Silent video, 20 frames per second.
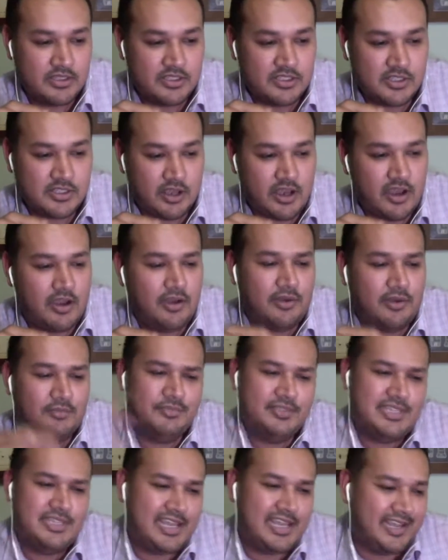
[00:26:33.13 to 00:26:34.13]
So, oh,
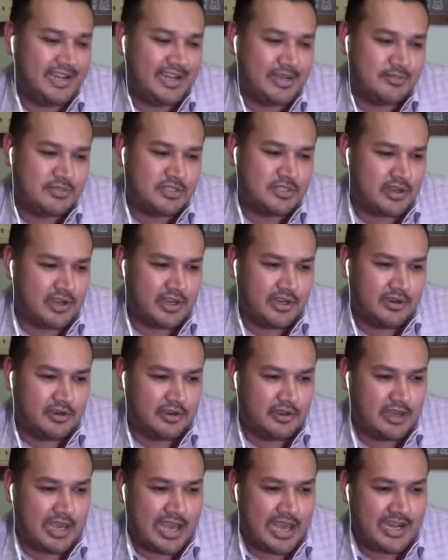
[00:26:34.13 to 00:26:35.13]
Diane, I'm sorry,
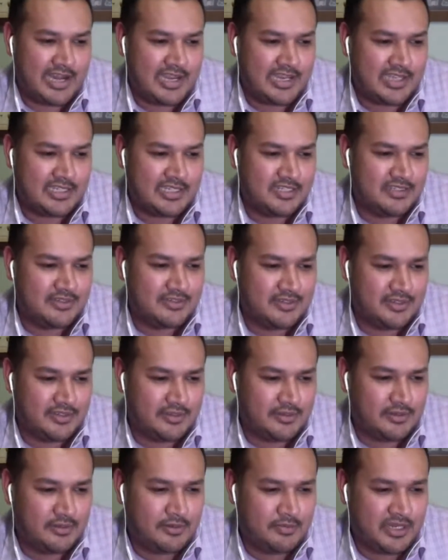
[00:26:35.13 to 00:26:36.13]
girl. I didn't get to, you
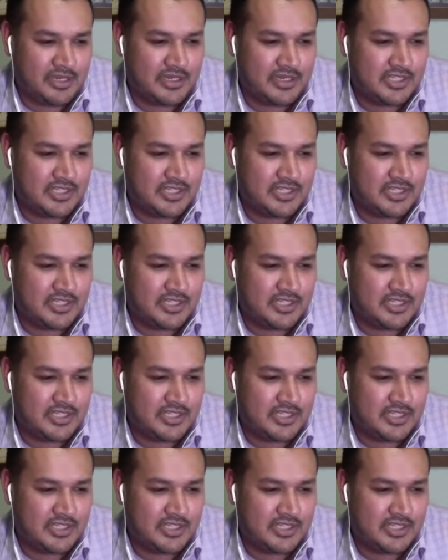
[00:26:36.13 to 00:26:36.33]
know what I mean?